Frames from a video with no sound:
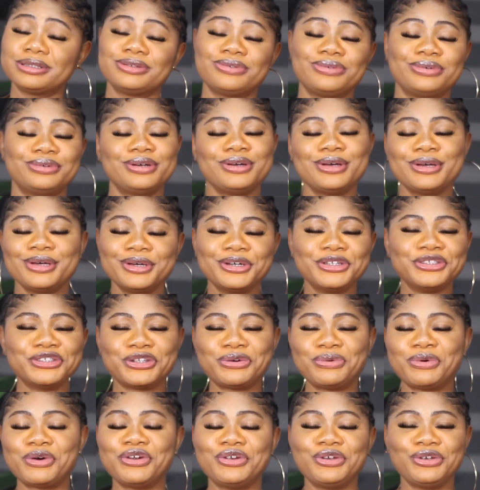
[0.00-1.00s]
So
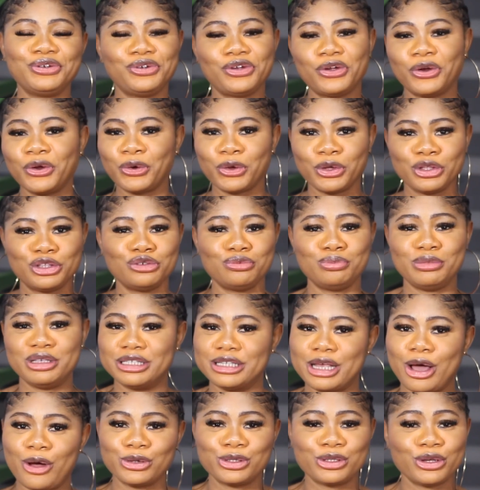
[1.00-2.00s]
don't worry, you're not going to
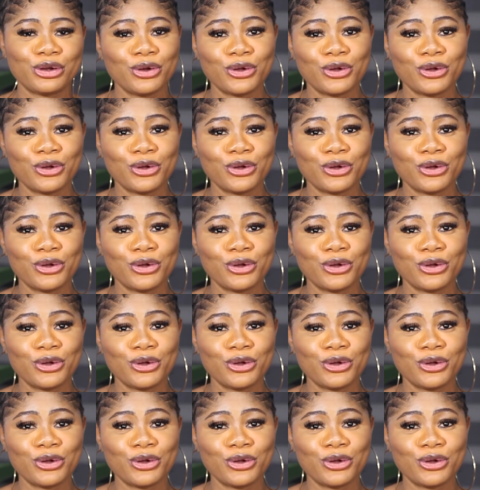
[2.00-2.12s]
miss out.